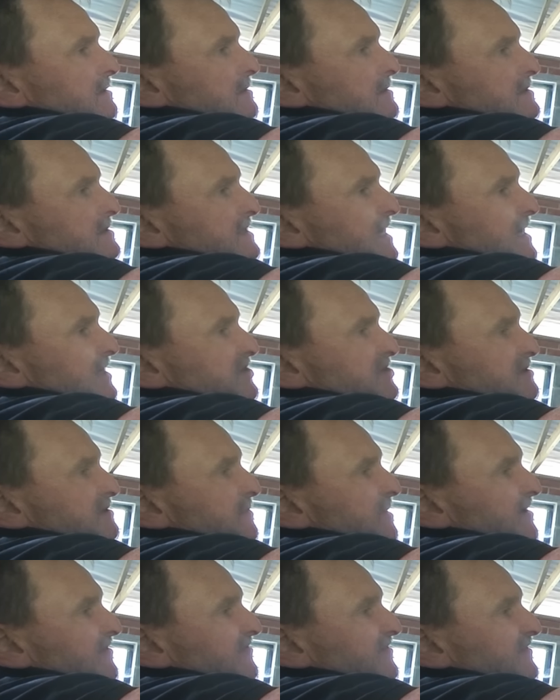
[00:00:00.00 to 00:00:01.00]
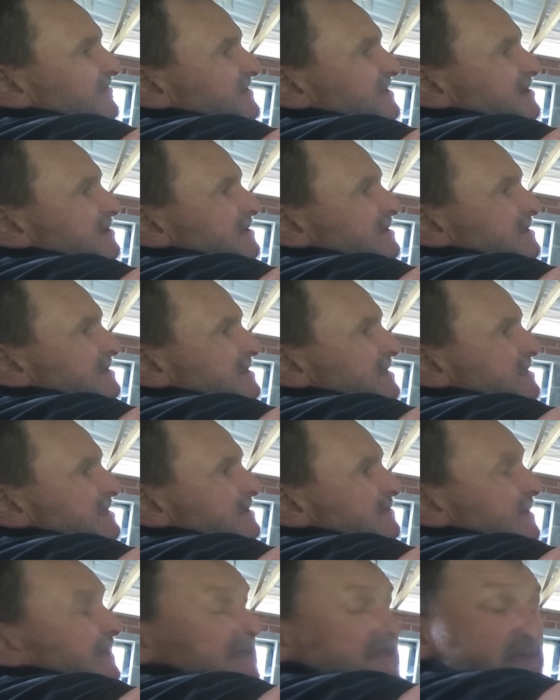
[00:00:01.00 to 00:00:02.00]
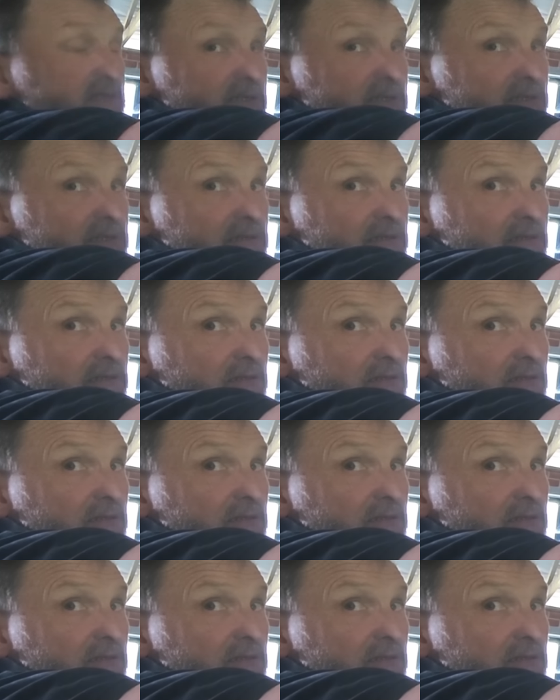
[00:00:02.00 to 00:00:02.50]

section, about fifty-nine centimetres.